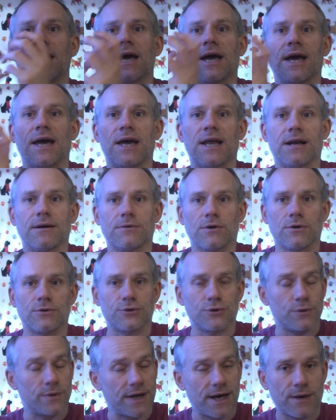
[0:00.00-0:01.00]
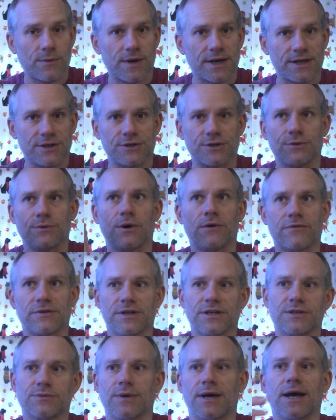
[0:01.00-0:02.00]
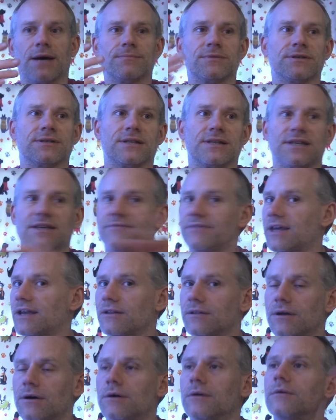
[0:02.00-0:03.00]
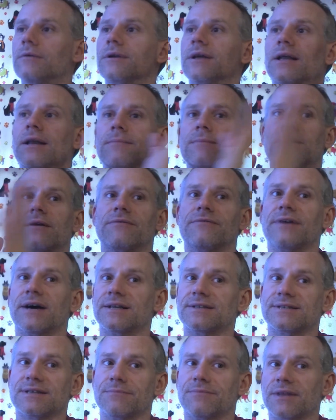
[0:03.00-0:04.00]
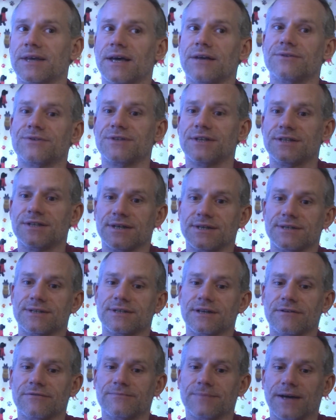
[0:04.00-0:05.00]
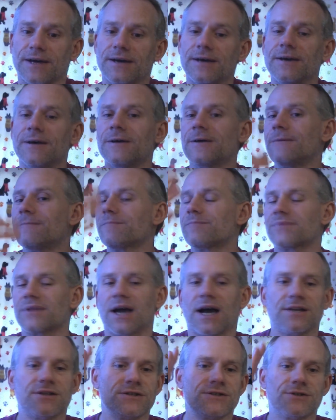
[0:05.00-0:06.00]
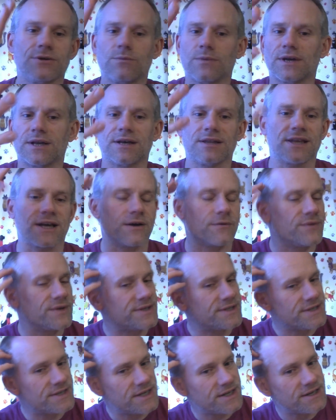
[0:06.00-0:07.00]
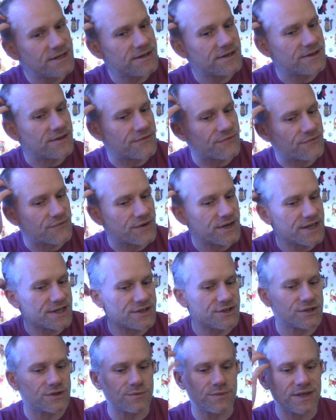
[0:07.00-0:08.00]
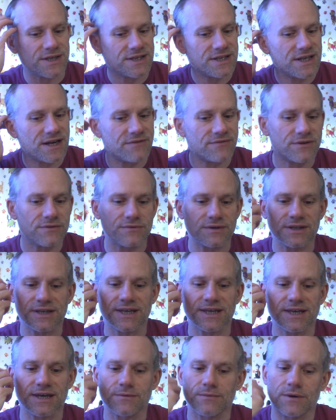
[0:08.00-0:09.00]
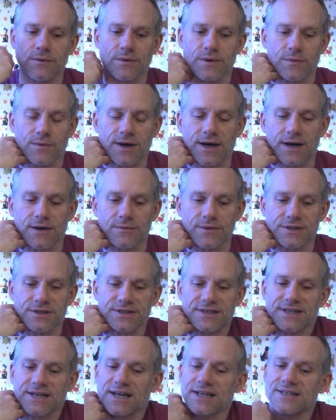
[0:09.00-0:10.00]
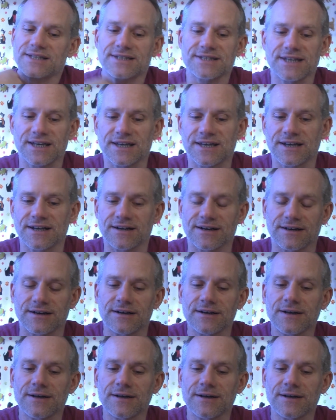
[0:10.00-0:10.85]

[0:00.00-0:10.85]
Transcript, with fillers: and I'll go do what I want to do over this way. I'm just going to leave that alone, and I'm going to find something else that does serve me. I just don't want to, like, if we sit here on the fringe, we never really get what we want. We just kind of sit here